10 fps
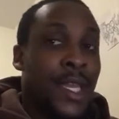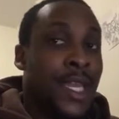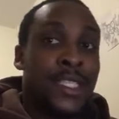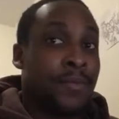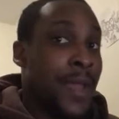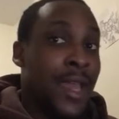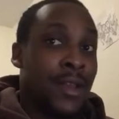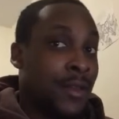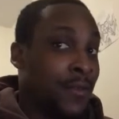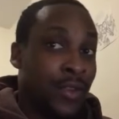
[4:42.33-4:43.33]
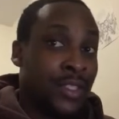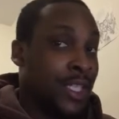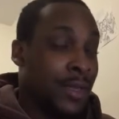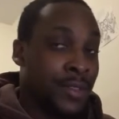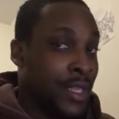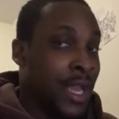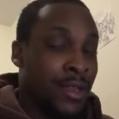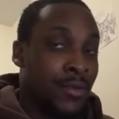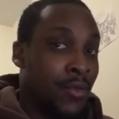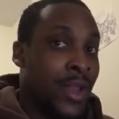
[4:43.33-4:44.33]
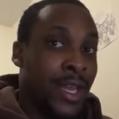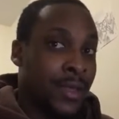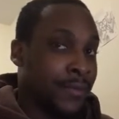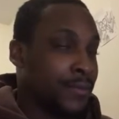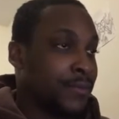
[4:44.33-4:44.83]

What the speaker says: It doesn't matter if your team's not winning.